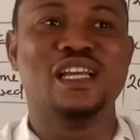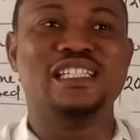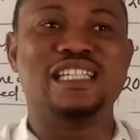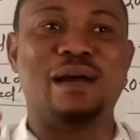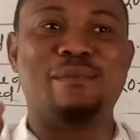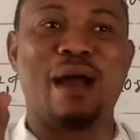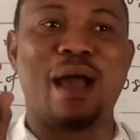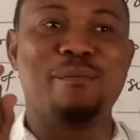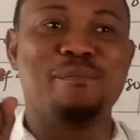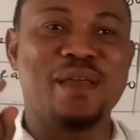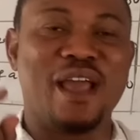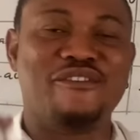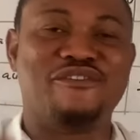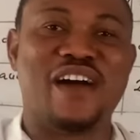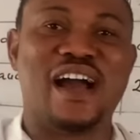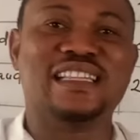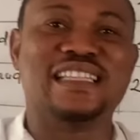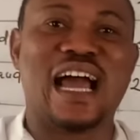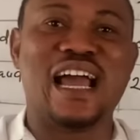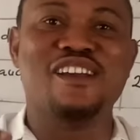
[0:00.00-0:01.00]
There might be a
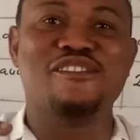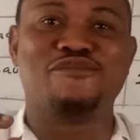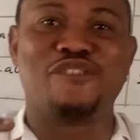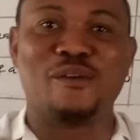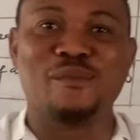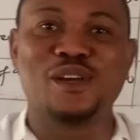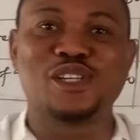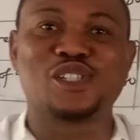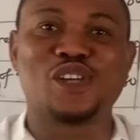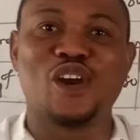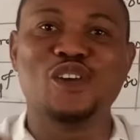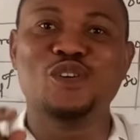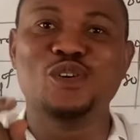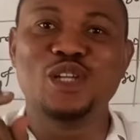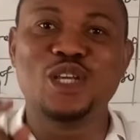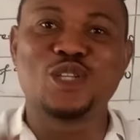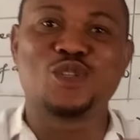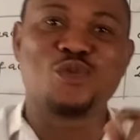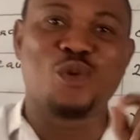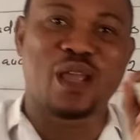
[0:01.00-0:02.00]
vital information you
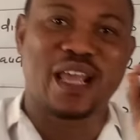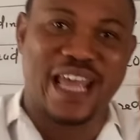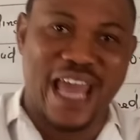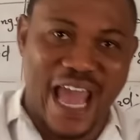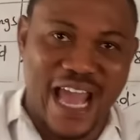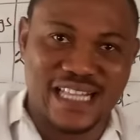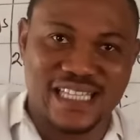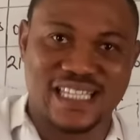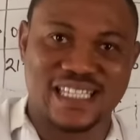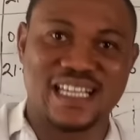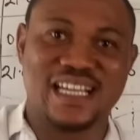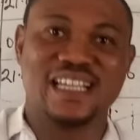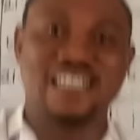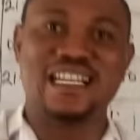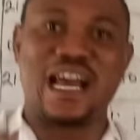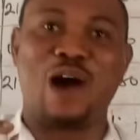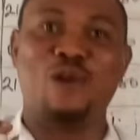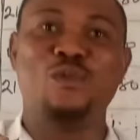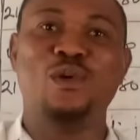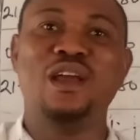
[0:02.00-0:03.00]
need to get
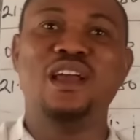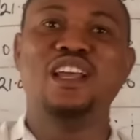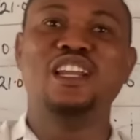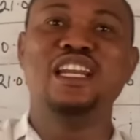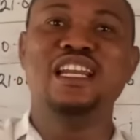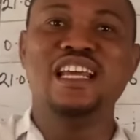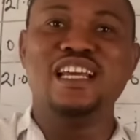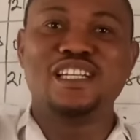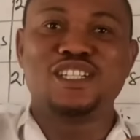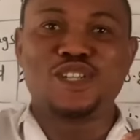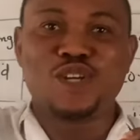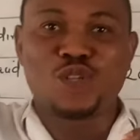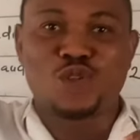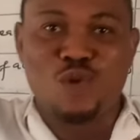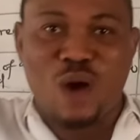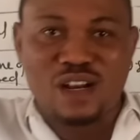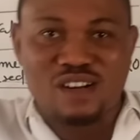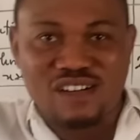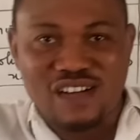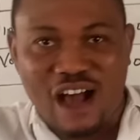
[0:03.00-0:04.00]
that will lead you
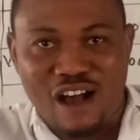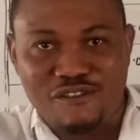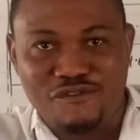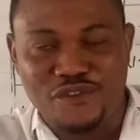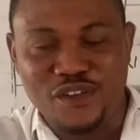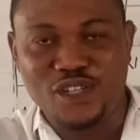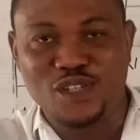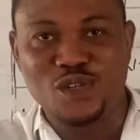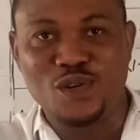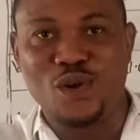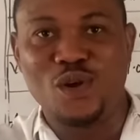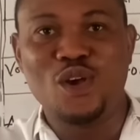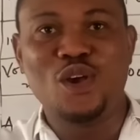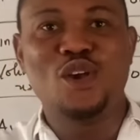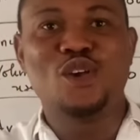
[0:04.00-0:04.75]
to another video.